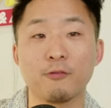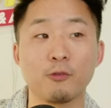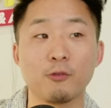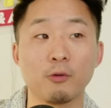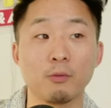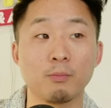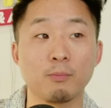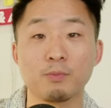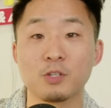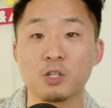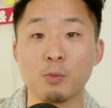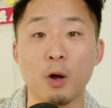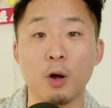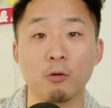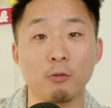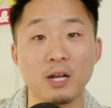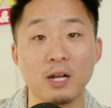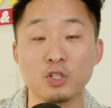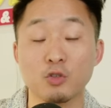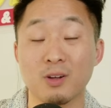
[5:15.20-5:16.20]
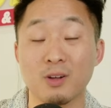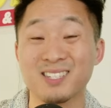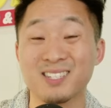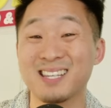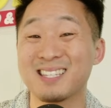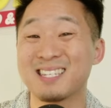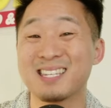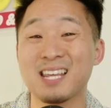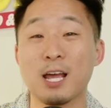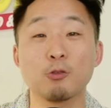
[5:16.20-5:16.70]
for small restaurants.
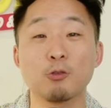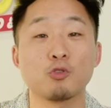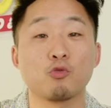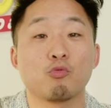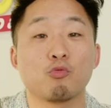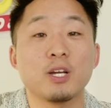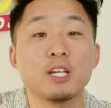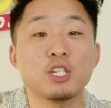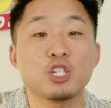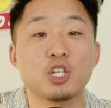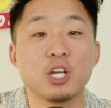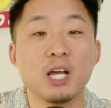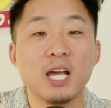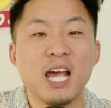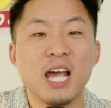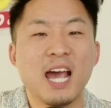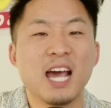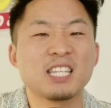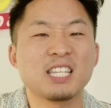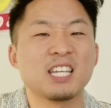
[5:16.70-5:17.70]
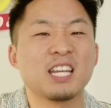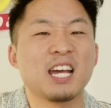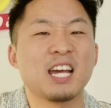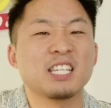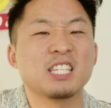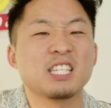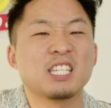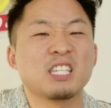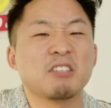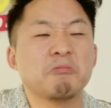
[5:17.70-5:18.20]
It sounds rich, has a
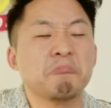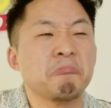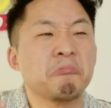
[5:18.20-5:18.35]
nice